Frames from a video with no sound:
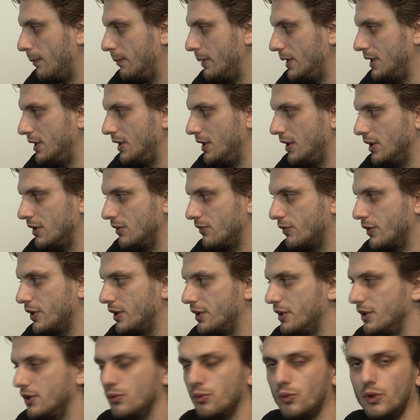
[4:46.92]
but
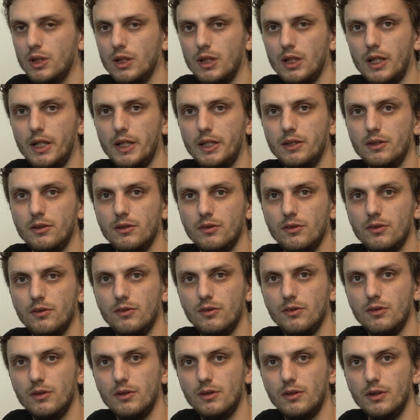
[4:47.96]
inverted one line
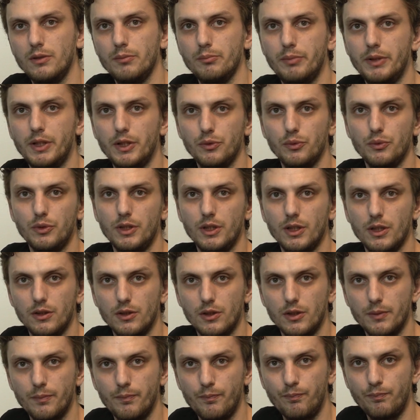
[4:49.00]
compared to the
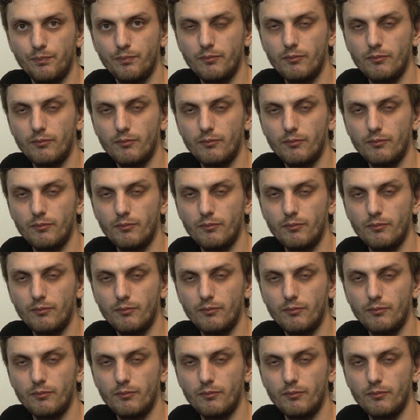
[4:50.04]
other.